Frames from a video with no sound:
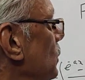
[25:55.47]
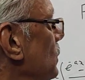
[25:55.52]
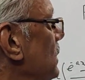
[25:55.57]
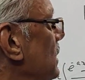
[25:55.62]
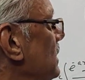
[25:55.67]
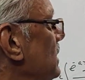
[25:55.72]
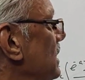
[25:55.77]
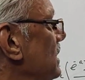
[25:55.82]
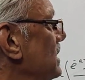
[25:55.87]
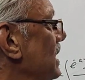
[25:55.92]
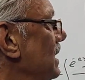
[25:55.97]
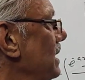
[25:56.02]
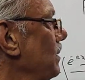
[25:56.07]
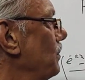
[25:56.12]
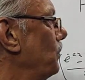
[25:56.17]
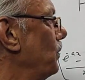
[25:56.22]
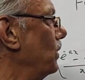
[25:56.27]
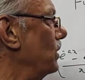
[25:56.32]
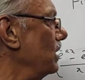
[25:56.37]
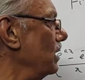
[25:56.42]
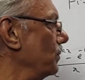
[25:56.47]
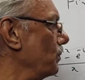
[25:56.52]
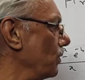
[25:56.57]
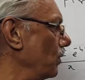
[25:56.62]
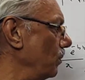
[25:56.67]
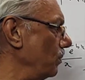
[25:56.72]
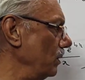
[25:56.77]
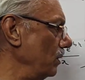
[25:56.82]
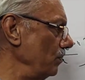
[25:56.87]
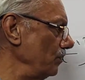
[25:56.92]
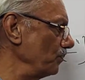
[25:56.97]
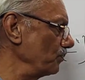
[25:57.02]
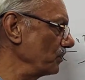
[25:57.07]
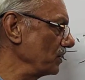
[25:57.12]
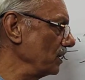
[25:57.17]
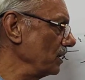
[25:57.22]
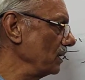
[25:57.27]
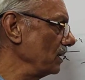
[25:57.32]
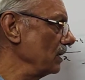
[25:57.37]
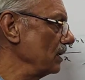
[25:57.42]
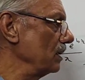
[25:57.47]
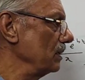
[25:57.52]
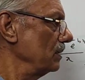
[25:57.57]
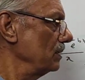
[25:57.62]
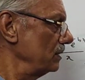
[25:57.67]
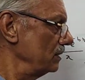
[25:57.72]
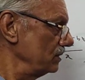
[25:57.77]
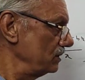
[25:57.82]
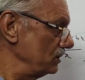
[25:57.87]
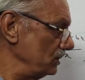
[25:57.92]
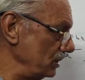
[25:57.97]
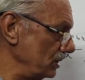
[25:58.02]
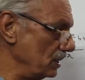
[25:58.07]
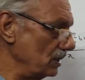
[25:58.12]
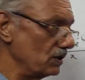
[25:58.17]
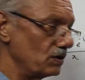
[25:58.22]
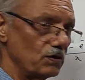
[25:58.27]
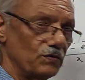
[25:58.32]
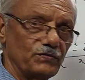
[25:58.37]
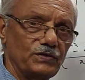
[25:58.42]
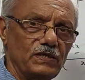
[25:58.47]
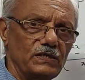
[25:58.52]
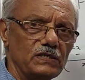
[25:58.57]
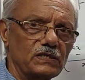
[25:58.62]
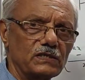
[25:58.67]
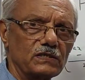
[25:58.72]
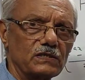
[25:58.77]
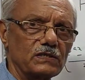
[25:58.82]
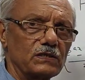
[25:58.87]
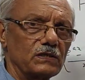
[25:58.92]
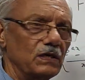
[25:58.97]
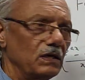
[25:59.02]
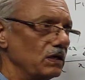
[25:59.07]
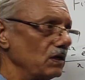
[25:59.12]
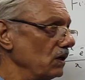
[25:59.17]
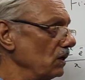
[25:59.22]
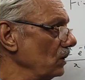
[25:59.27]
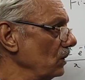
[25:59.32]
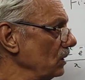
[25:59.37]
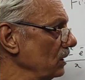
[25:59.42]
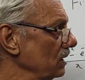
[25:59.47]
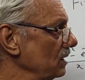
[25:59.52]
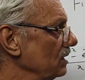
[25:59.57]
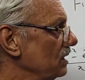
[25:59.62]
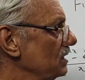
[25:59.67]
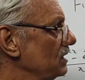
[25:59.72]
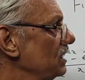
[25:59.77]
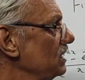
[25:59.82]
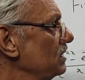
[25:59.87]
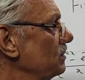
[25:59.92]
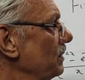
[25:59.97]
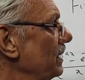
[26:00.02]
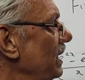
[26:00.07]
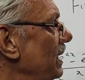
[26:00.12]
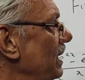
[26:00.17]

So this is an important problem. Take care of this. This is